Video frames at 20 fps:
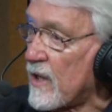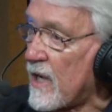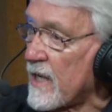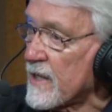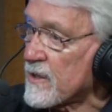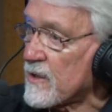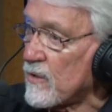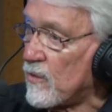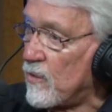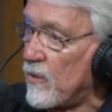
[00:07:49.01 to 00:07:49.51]

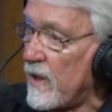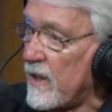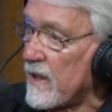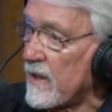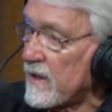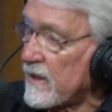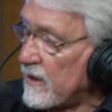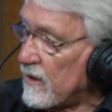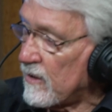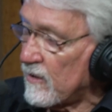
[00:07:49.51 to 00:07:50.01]
as to
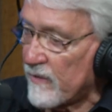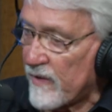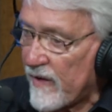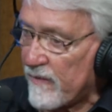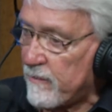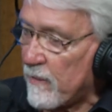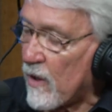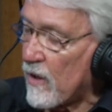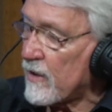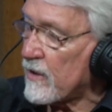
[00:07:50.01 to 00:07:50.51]
when you know
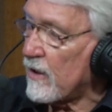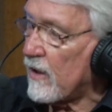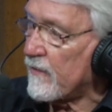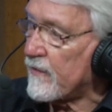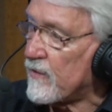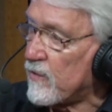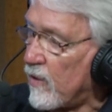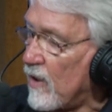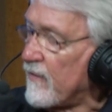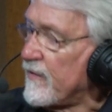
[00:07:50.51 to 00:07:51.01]
they've marked off
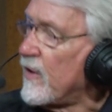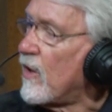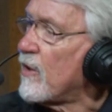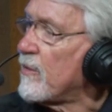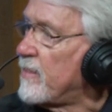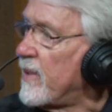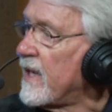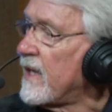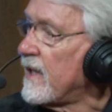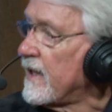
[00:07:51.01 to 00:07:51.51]
12
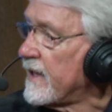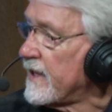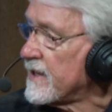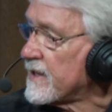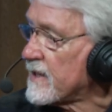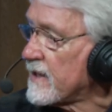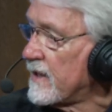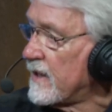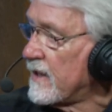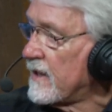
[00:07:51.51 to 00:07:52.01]
yard
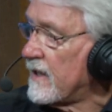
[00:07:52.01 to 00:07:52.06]
penalties,